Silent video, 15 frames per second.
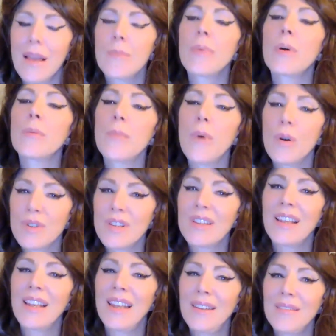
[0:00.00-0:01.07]
But
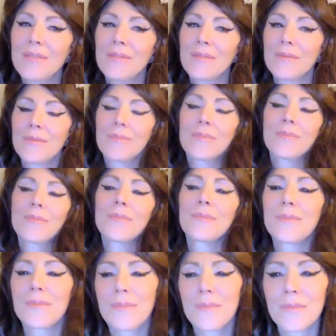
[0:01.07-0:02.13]
mostly,
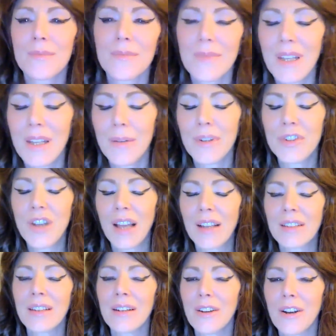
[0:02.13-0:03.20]
he
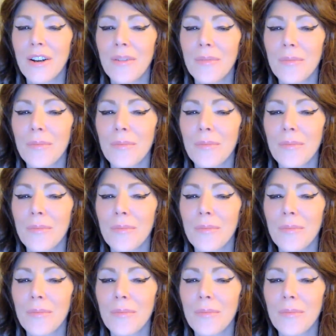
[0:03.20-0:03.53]
rejected her.